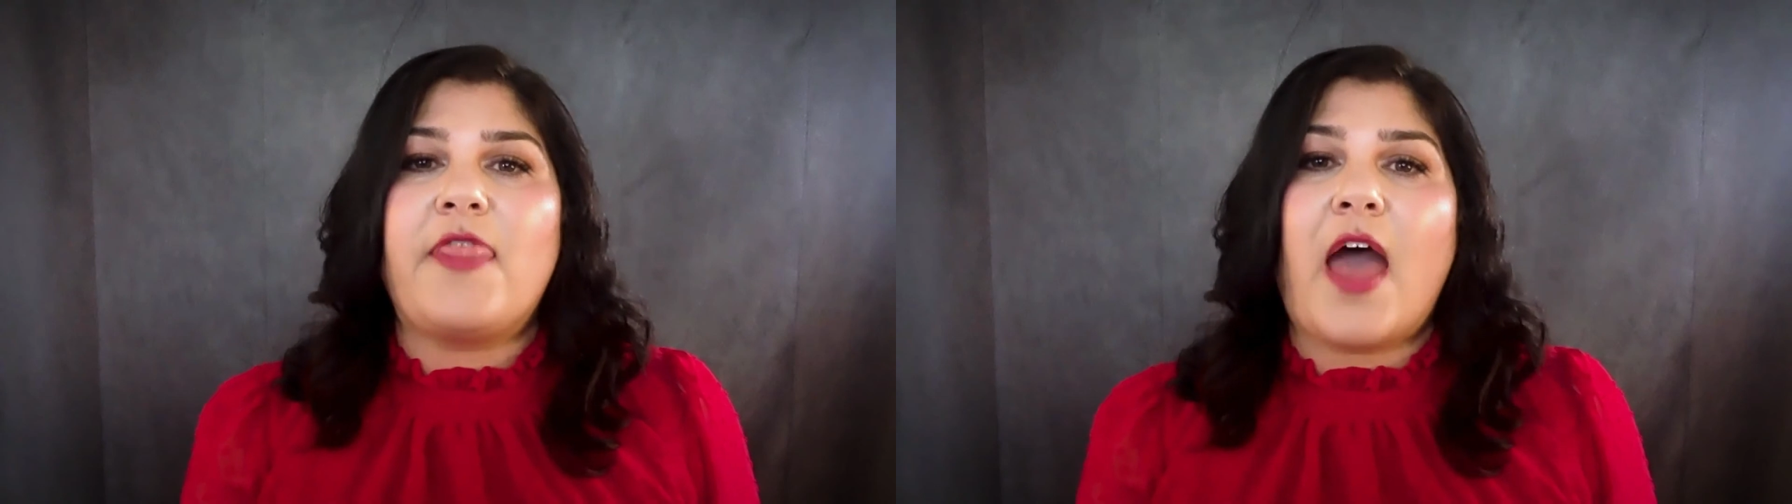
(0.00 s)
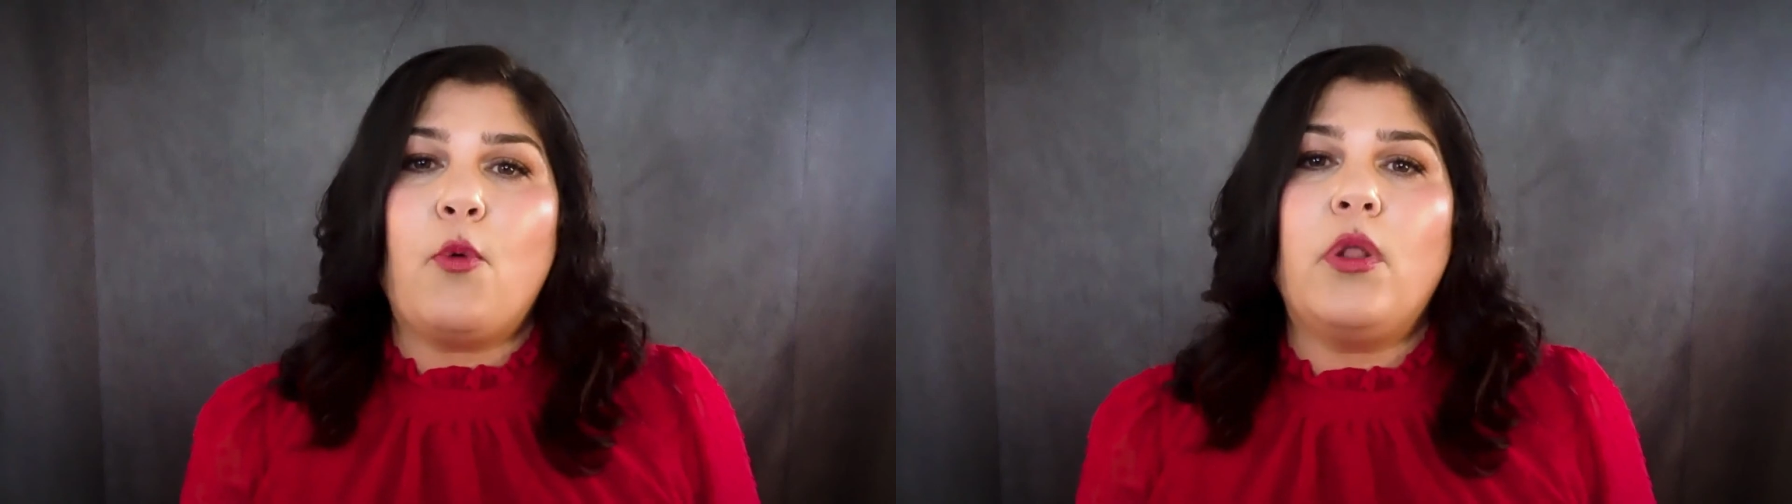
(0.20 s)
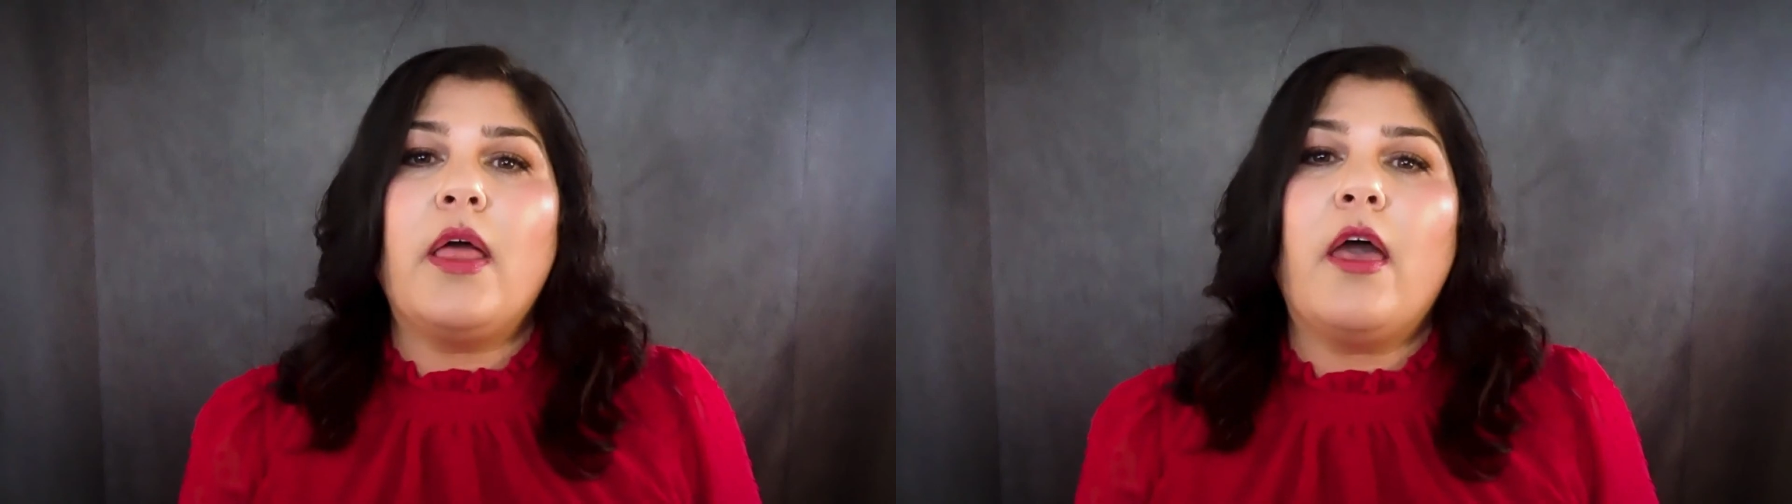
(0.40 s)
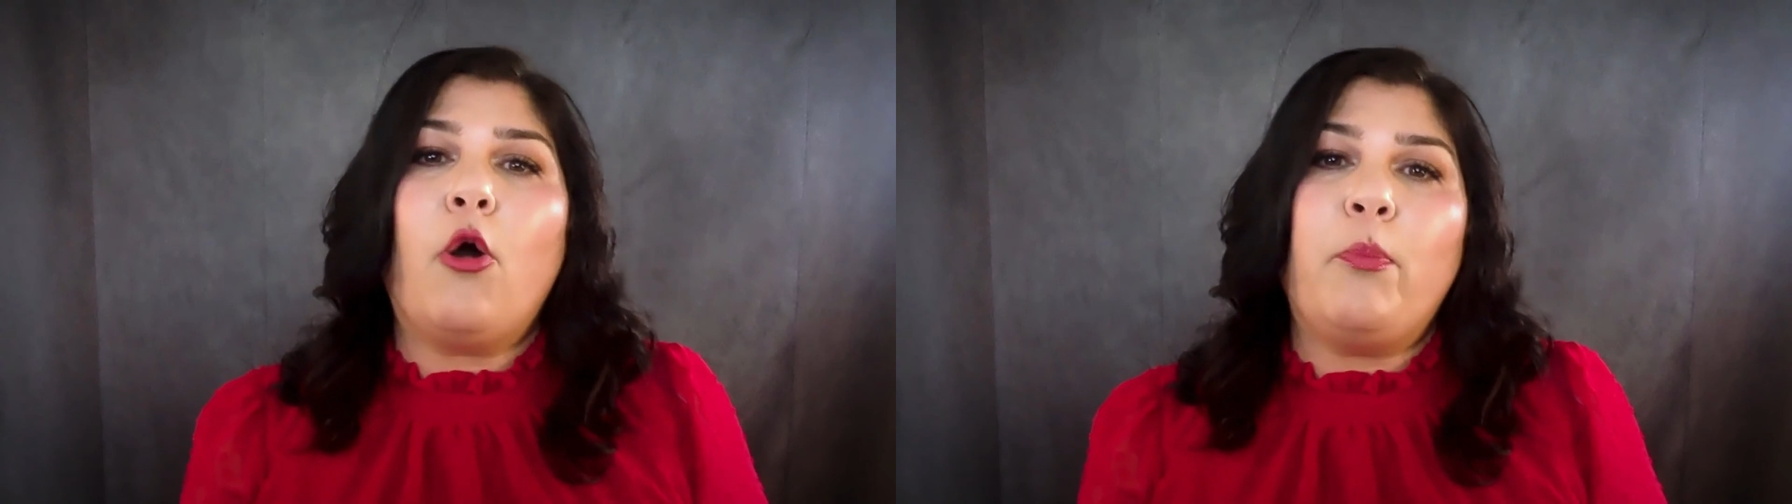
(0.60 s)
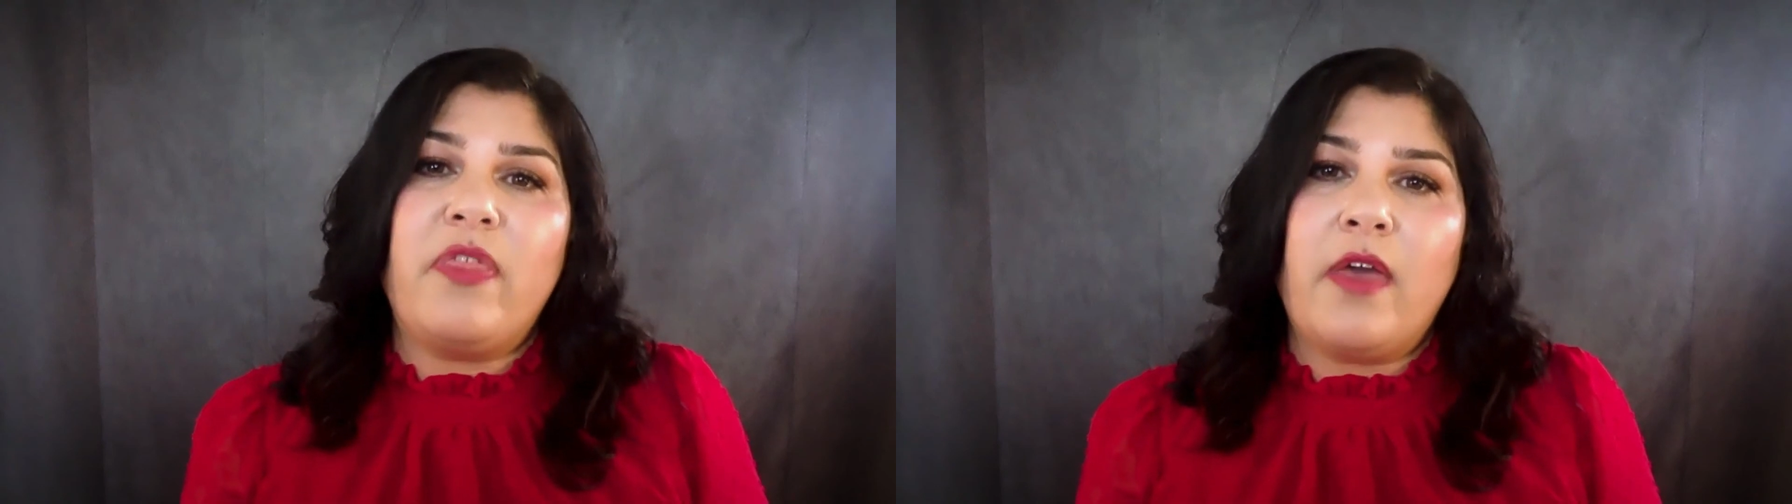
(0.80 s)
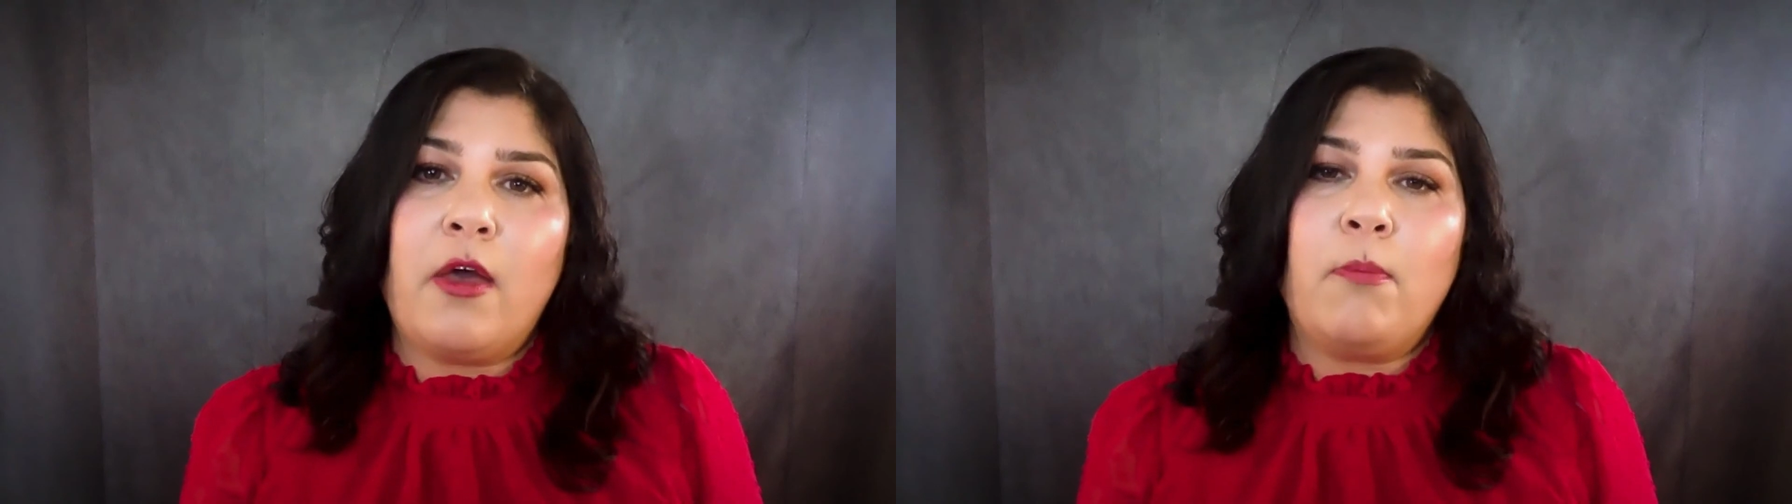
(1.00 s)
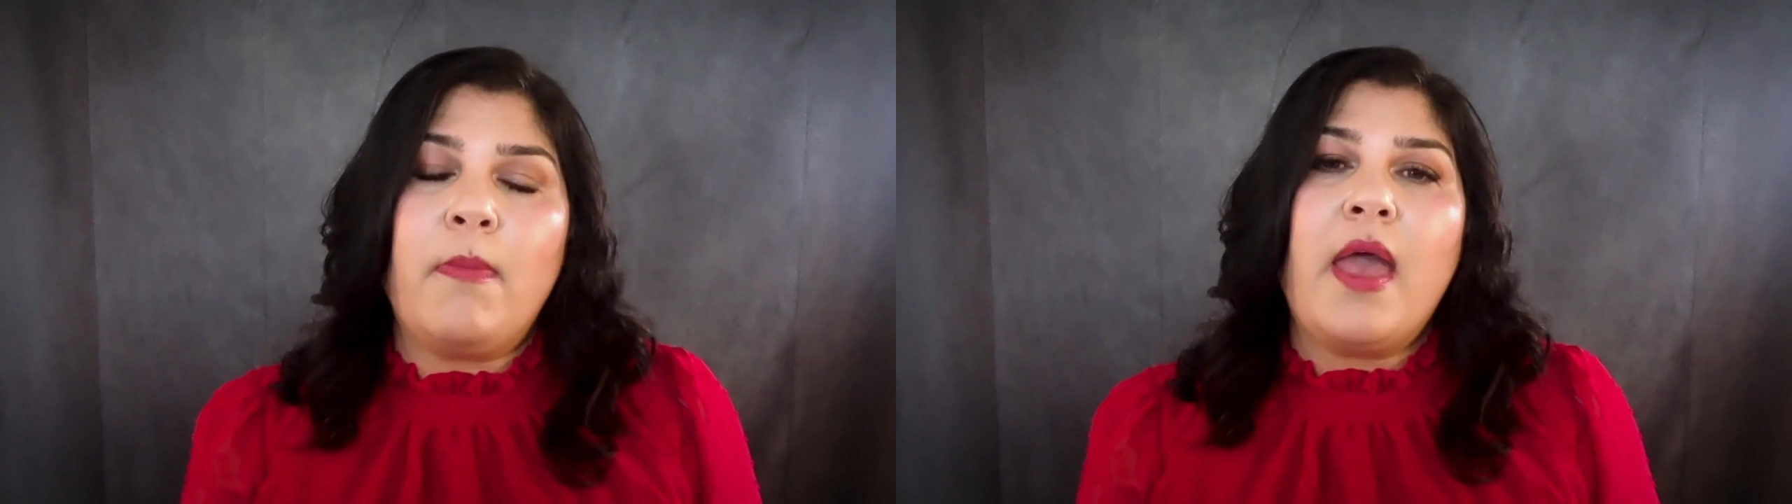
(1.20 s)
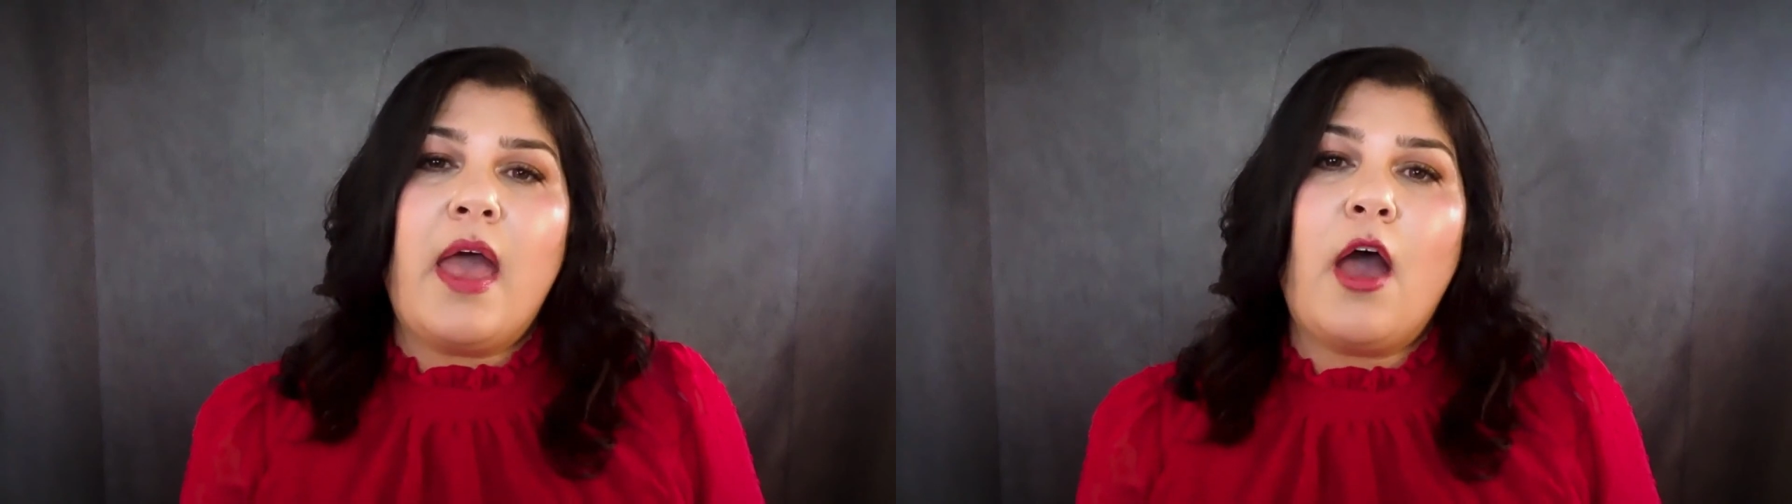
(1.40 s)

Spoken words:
That will help them